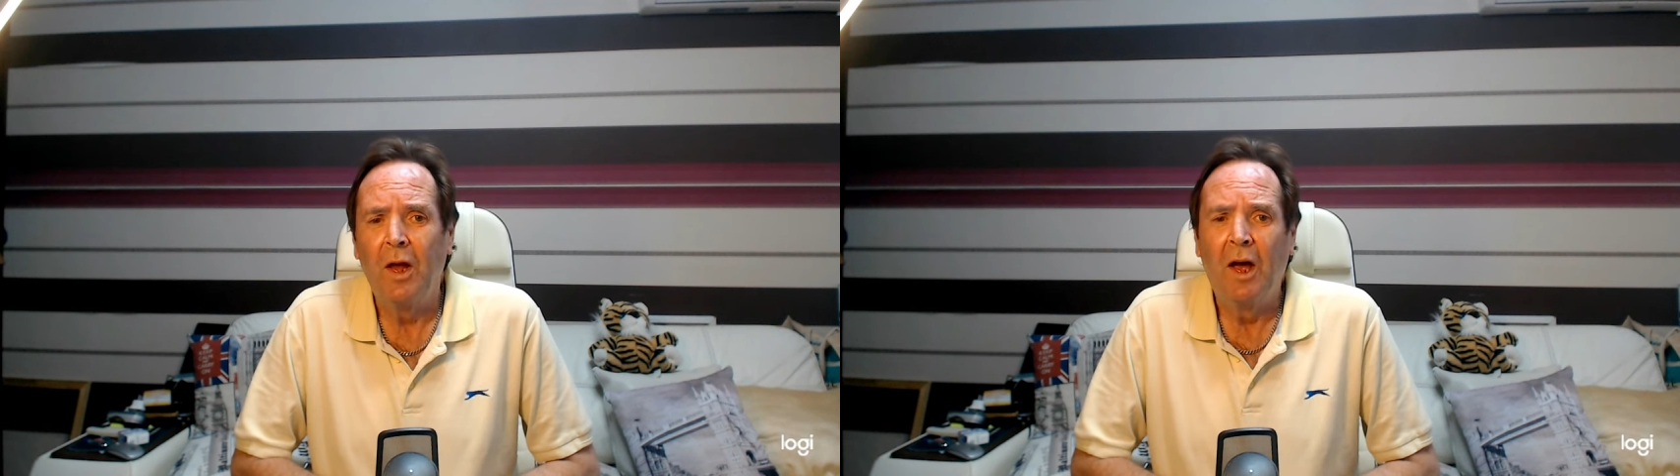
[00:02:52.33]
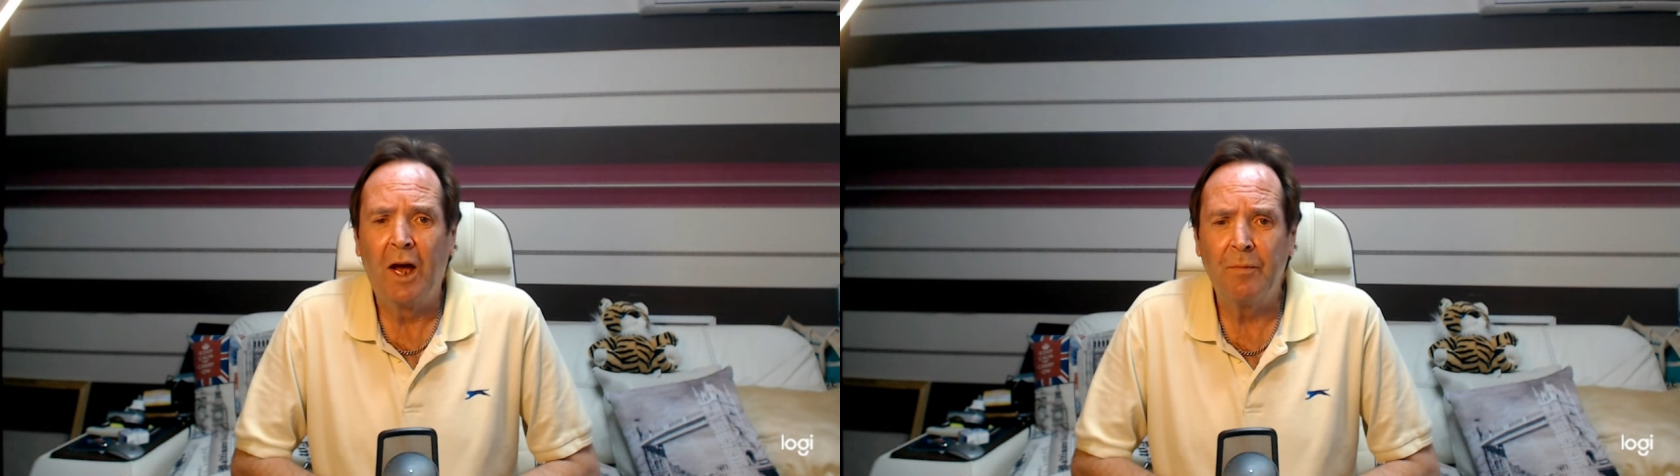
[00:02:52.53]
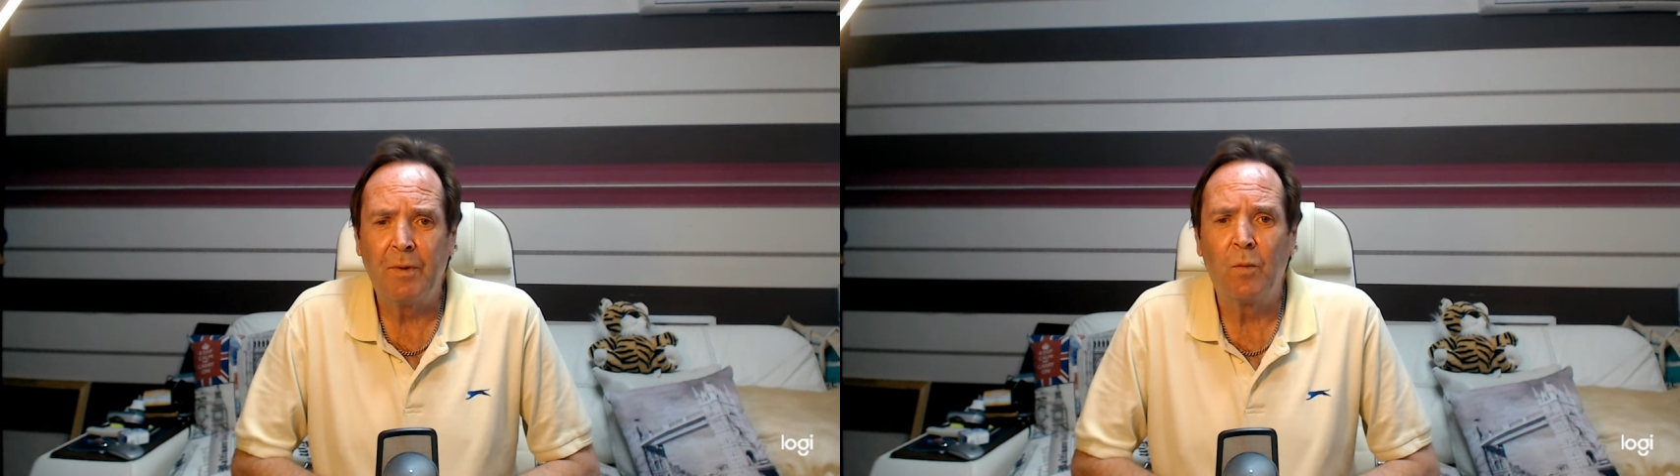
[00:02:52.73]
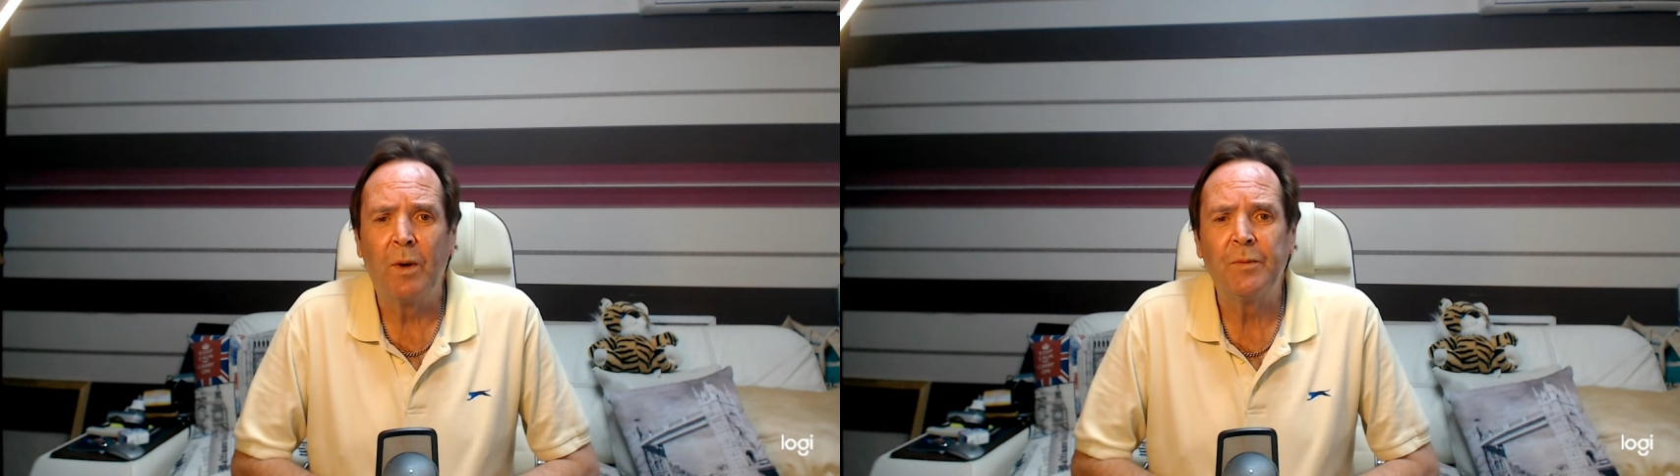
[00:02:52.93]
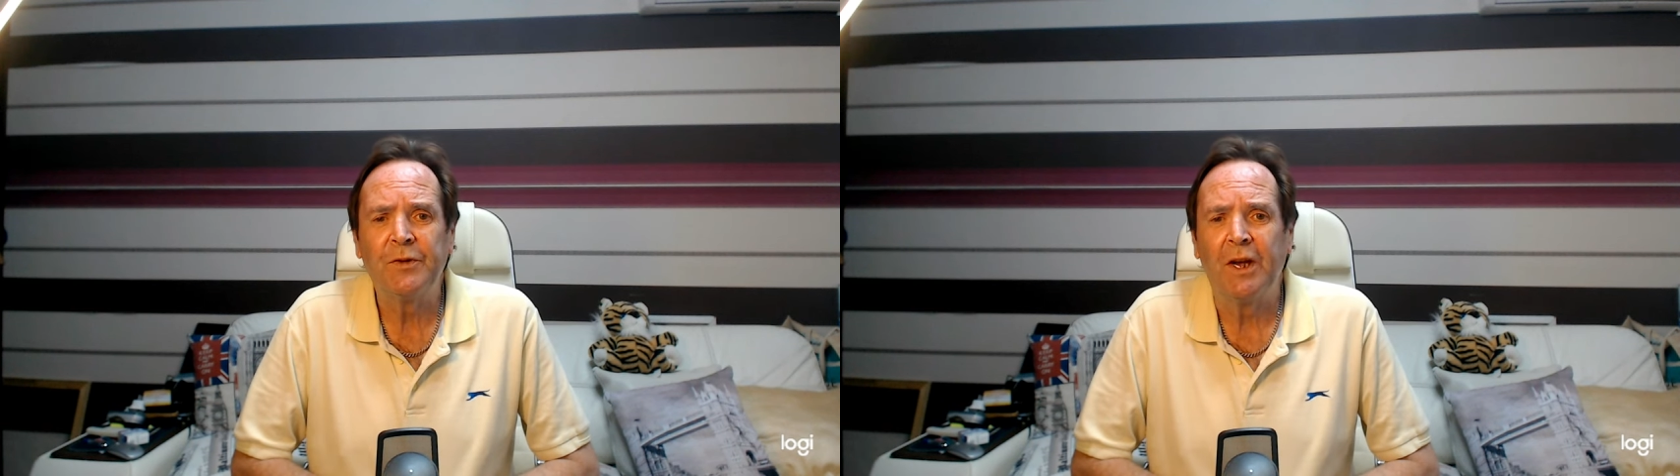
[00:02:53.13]
and my
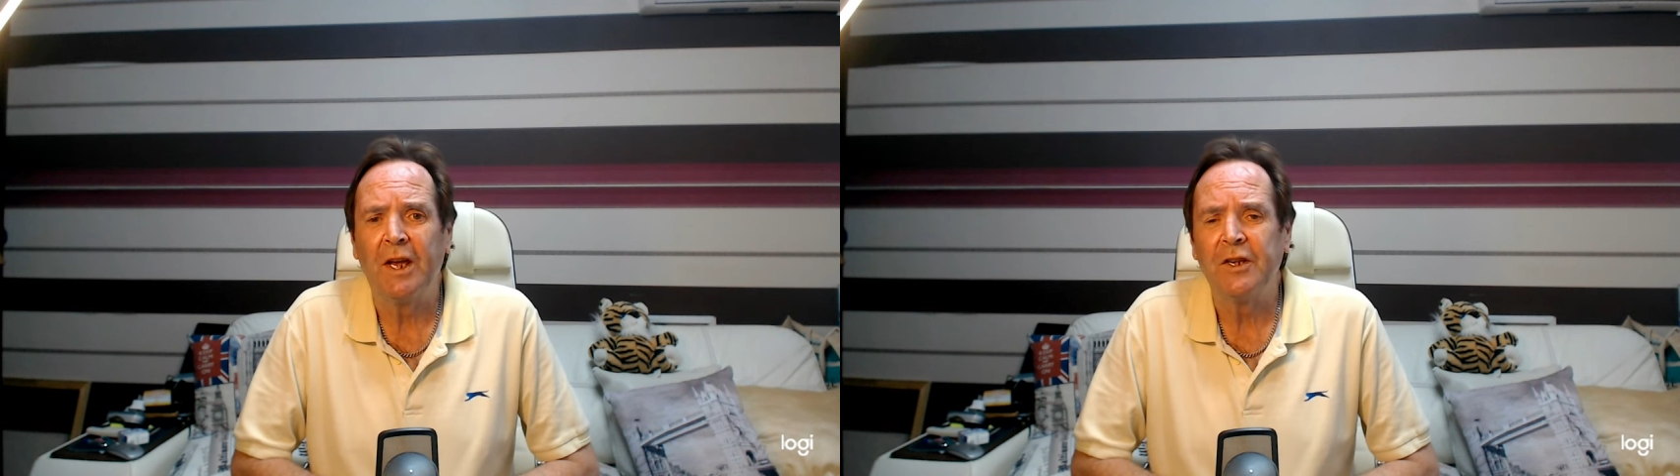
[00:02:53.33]
website,